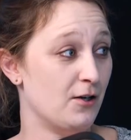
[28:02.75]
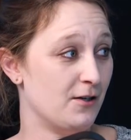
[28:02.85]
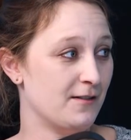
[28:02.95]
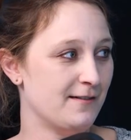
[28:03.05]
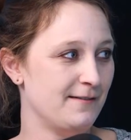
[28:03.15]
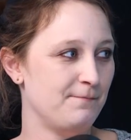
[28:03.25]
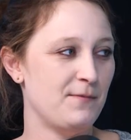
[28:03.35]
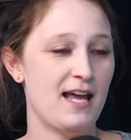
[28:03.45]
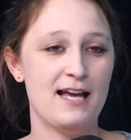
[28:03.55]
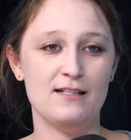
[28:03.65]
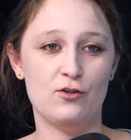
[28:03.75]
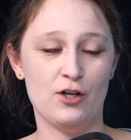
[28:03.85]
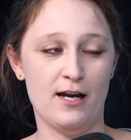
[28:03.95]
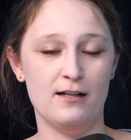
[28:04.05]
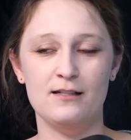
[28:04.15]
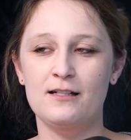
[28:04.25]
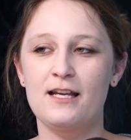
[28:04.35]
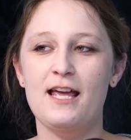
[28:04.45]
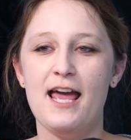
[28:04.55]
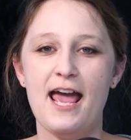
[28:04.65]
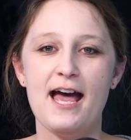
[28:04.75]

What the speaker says: her as a child. Mm-hmm.